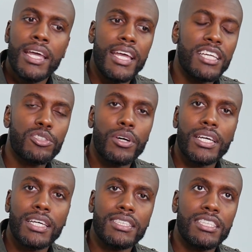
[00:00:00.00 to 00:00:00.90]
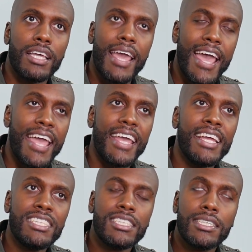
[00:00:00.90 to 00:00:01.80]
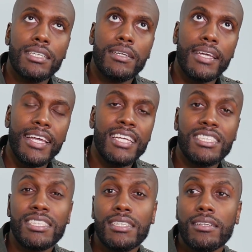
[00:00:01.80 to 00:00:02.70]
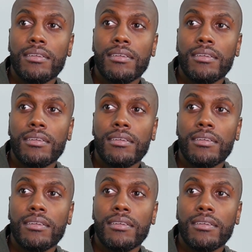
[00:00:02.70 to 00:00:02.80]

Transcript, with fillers: it's going to continue. Each each